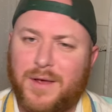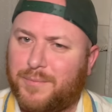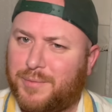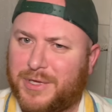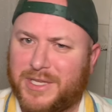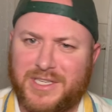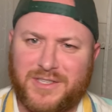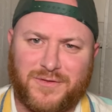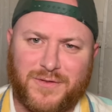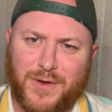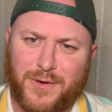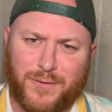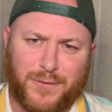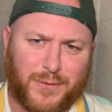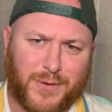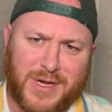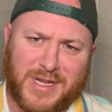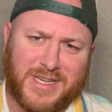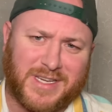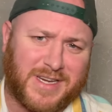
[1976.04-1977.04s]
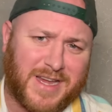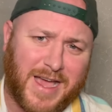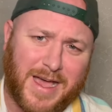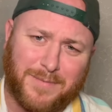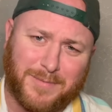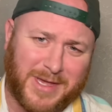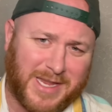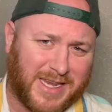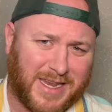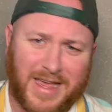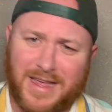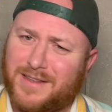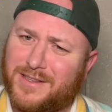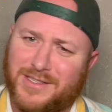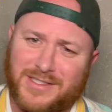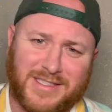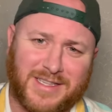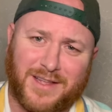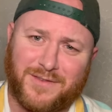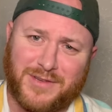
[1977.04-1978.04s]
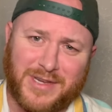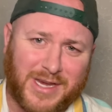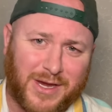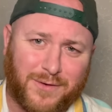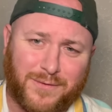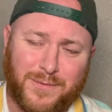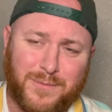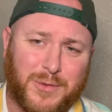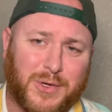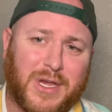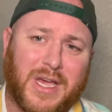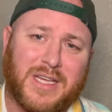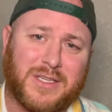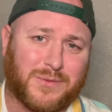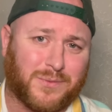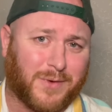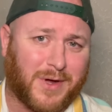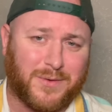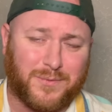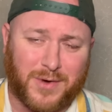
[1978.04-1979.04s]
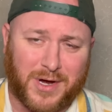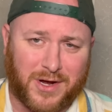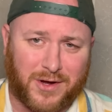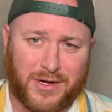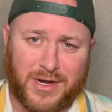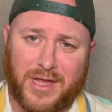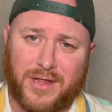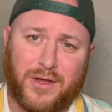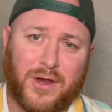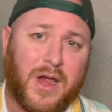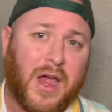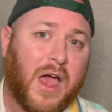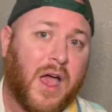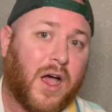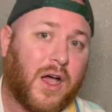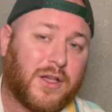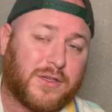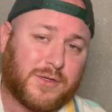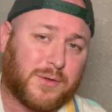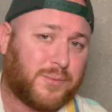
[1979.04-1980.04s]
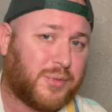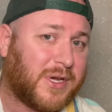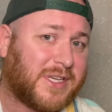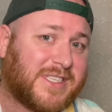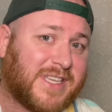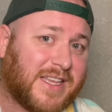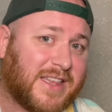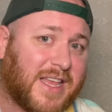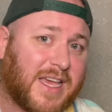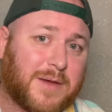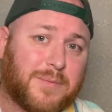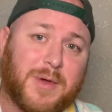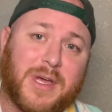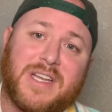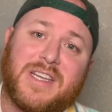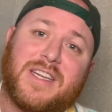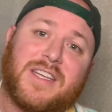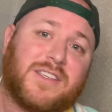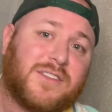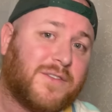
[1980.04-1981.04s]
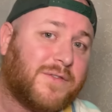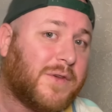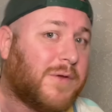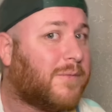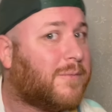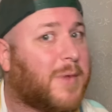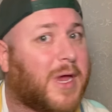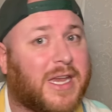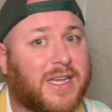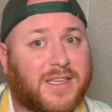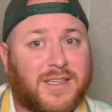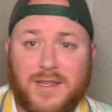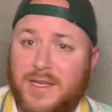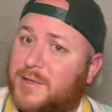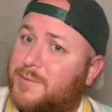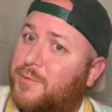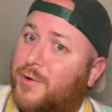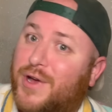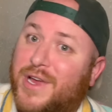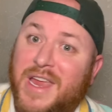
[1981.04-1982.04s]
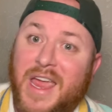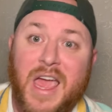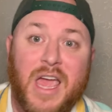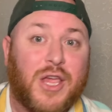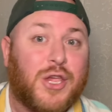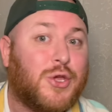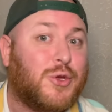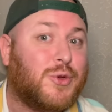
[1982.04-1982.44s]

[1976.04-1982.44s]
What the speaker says: Please feel free to comment. I'd just love to hear from you guys one way or another. Also, press that like button, because if you've made it to this point, you